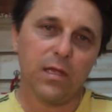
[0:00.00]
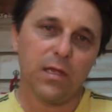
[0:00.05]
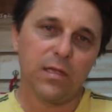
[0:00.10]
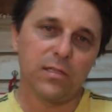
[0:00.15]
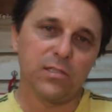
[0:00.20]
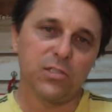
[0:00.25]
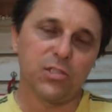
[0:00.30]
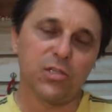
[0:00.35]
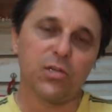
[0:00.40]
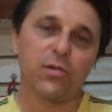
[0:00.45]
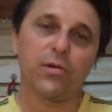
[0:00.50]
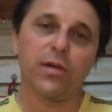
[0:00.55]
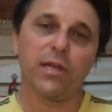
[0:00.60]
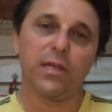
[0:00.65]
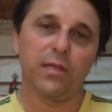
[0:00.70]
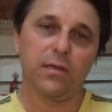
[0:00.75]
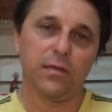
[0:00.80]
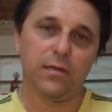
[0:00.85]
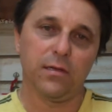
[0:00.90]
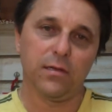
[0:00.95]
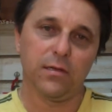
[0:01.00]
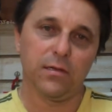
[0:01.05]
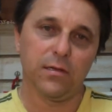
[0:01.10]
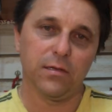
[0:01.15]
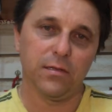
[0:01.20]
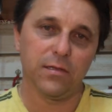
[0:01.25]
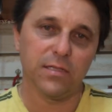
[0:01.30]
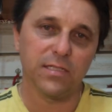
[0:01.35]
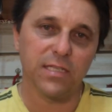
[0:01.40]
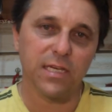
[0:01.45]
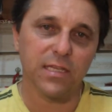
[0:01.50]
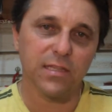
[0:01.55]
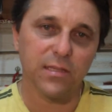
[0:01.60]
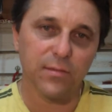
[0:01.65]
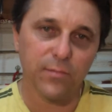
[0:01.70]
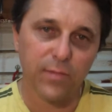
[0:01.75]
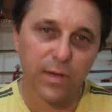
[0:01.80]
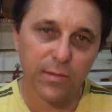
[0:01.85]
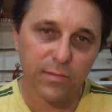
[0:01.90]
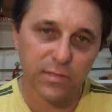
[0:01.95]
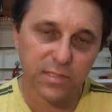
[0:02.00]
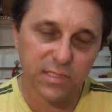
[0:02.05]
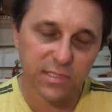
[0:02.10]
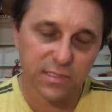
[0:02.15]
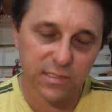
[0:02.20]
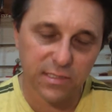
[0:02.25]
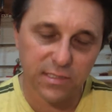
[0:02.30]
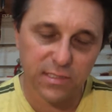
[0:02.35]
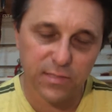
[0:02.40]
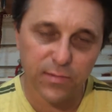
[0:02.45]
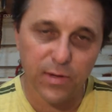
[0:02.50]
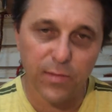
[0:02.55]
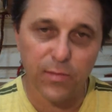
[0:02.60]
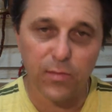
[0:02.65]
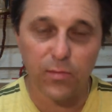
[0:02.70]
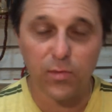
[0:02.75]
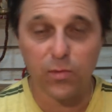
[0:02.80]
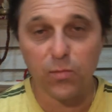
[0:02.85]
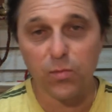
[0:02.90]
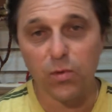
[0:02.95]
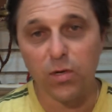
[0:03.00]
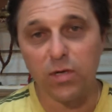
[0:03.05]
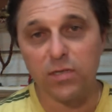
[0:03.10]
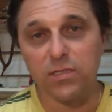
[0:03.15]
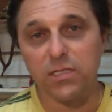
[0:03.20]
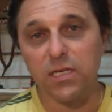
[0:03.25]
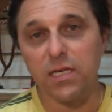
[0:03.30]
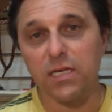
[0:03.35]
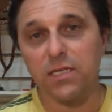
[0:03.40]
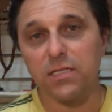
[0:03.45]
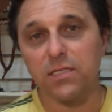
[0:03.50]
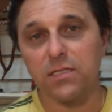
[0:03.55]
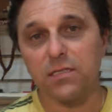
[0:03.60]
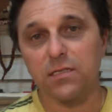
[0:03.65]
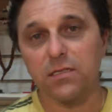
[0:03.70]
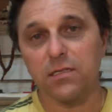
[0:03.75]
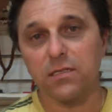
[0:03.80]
During the death and dismemberment process,